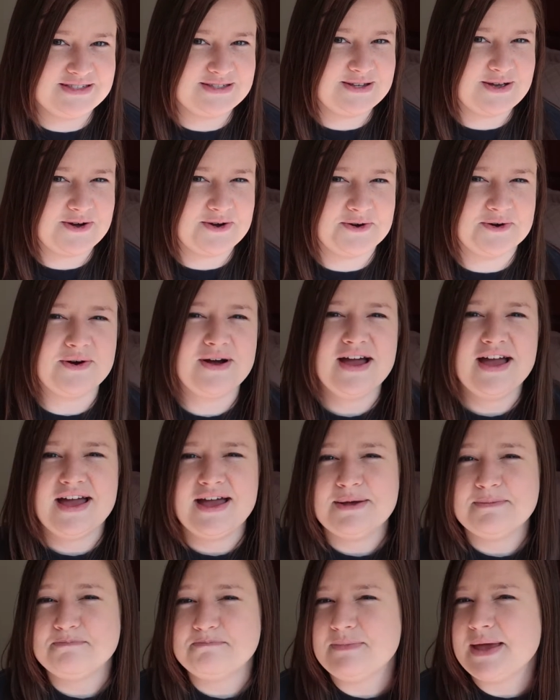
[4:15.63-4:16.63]
So
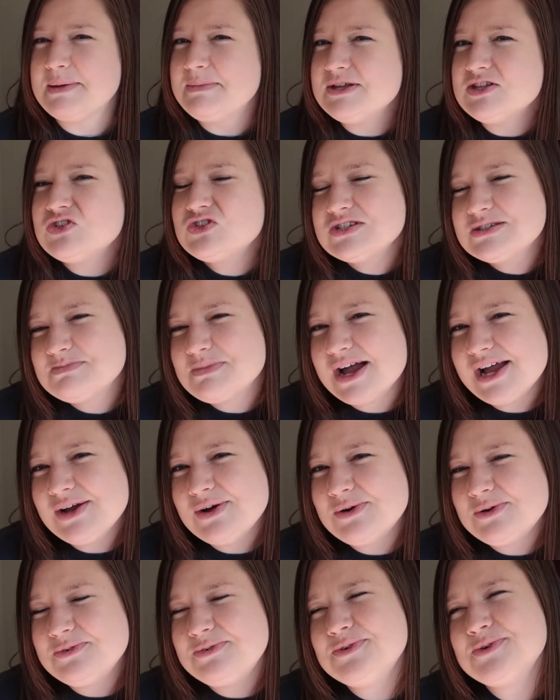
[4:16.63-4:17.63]
maybe it's just my
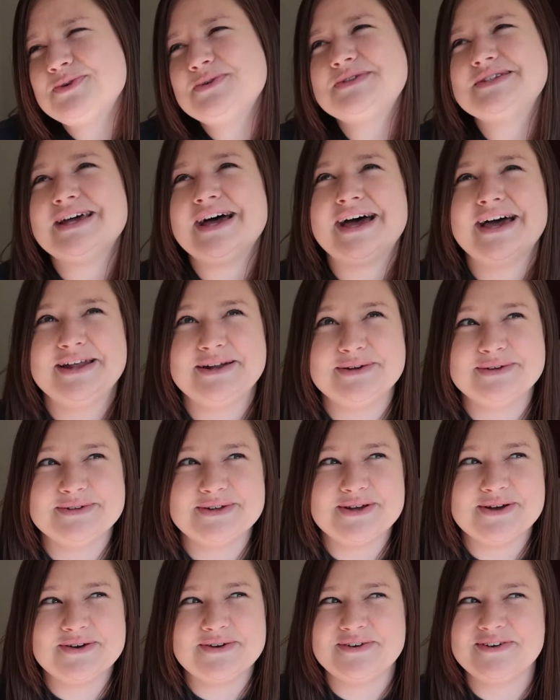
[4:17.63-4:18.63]
Whole Foods, I don't
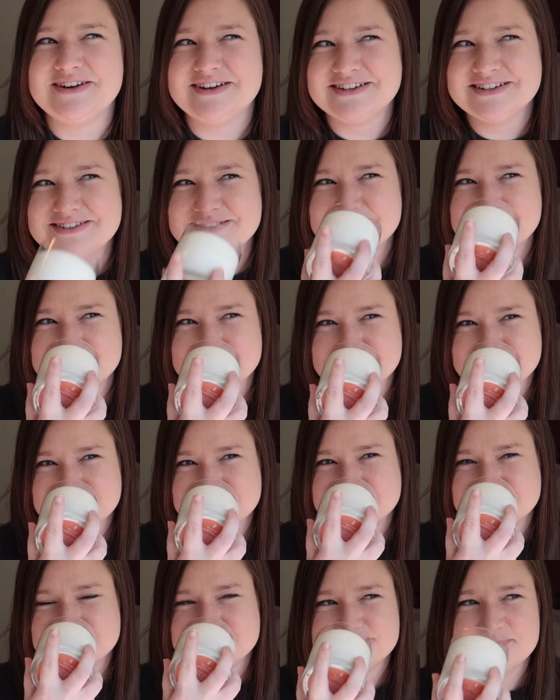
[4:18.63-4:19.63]
know,
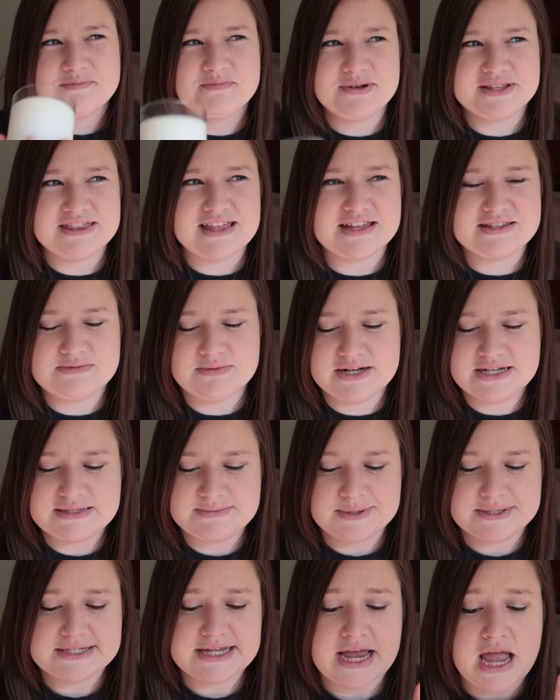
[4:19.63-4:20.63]
but that's what it
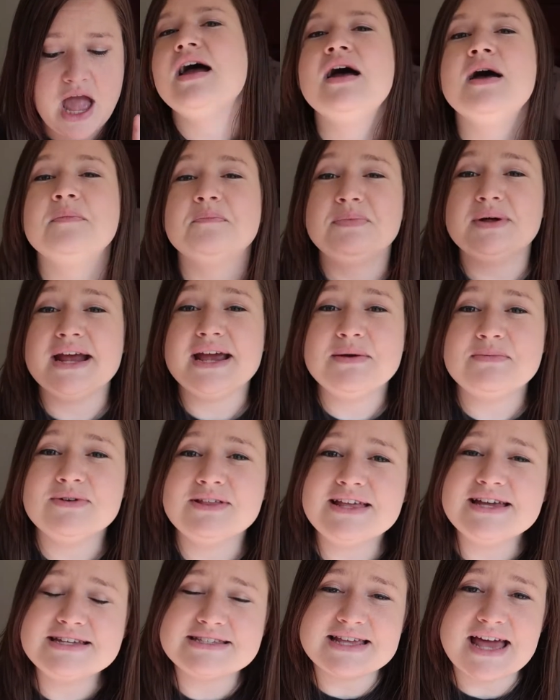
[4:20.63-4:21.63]
smells like. But I am
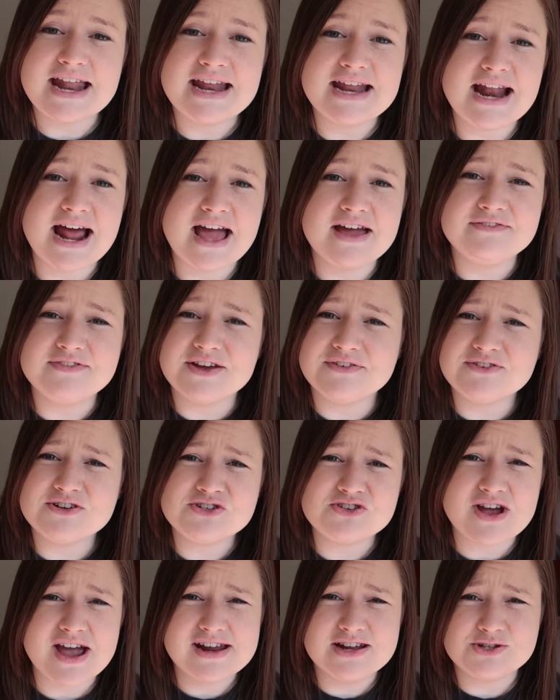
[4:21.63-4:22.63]
really excited. I've never
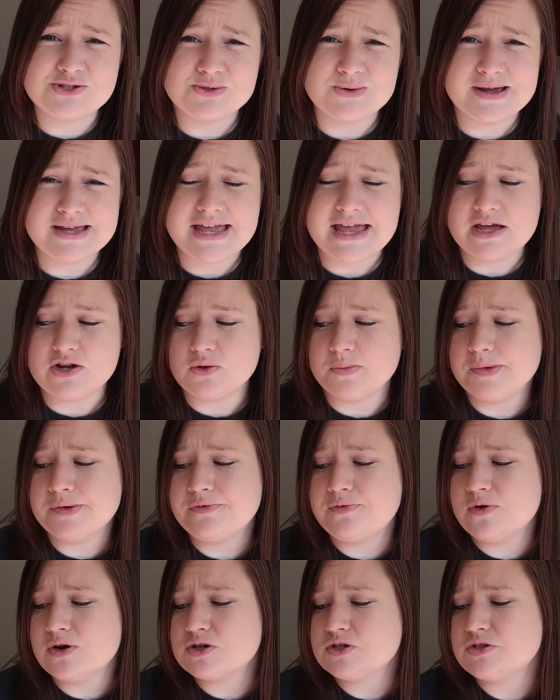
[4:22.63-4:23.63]
tried a soy candle
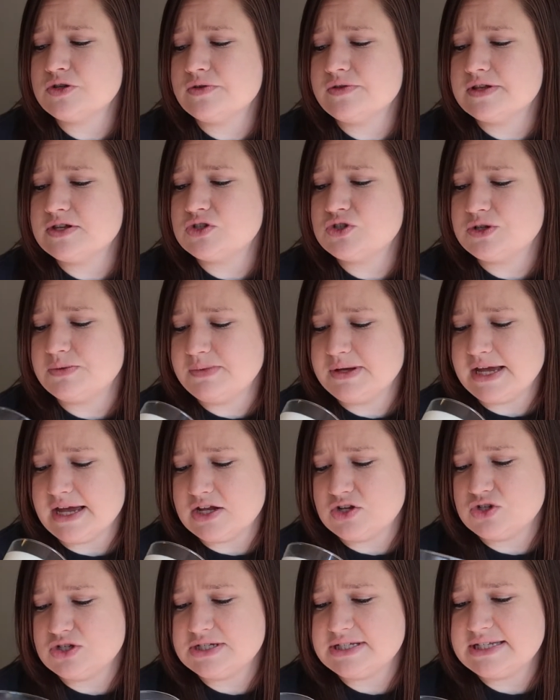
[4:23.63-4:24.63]
before, so this should be
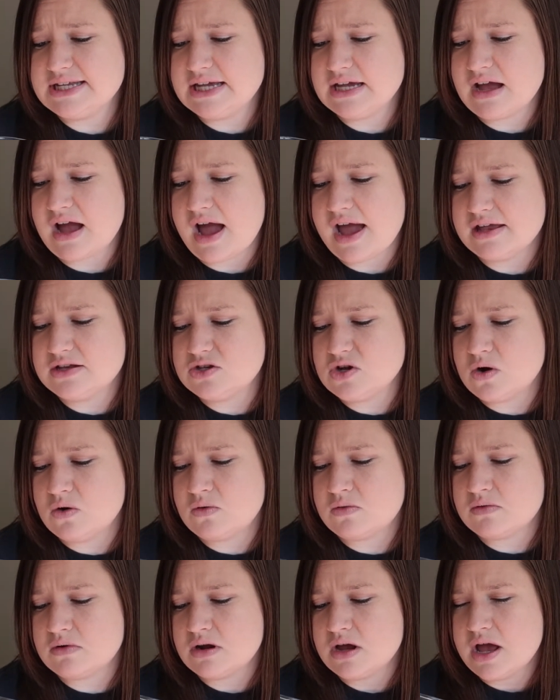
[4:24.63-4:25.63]
interesting. I
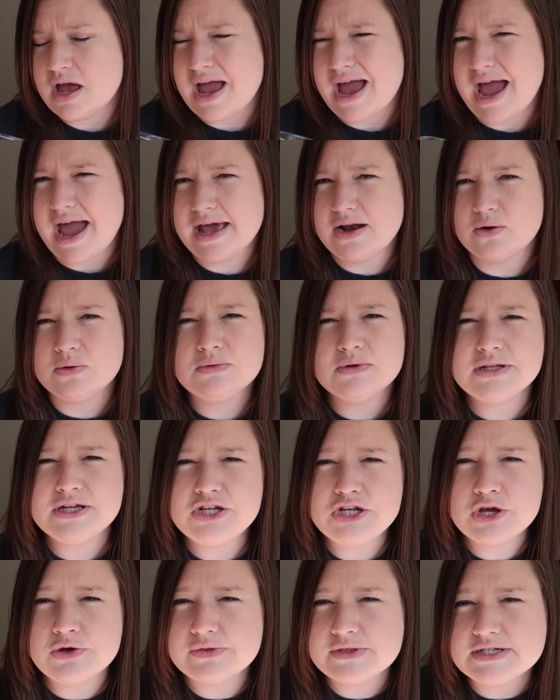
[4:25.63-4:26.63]
don't really
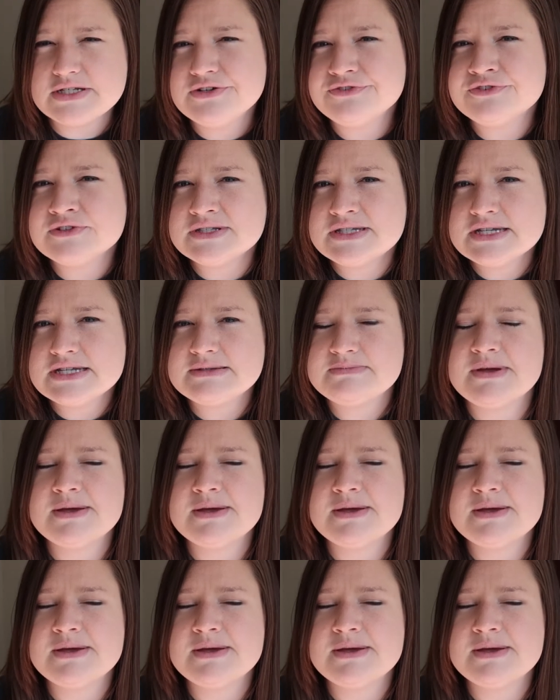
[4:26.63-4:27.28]
know the differences.